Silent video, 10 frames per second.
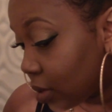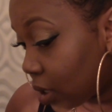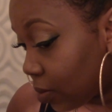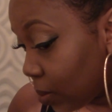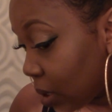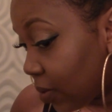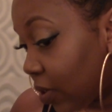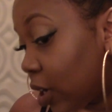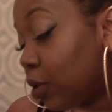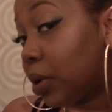It'll blend
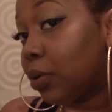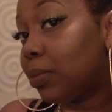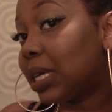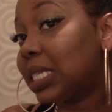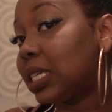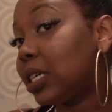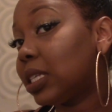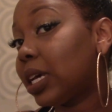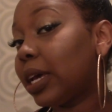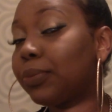very well with my skin
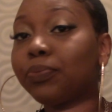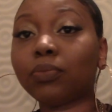type.